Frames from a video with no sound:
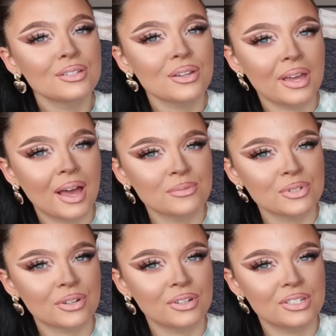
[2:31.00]
So yeah, I'm
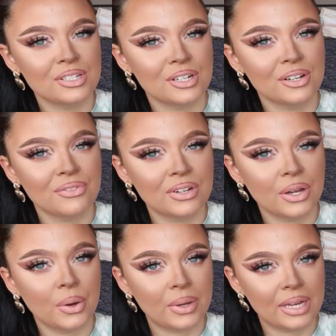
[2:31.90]
just gonna insert a
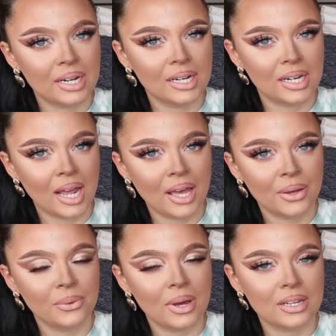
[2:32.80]
video here
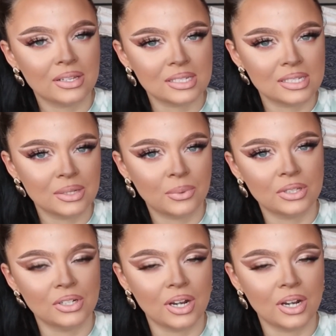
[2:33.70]
now and you can see what they're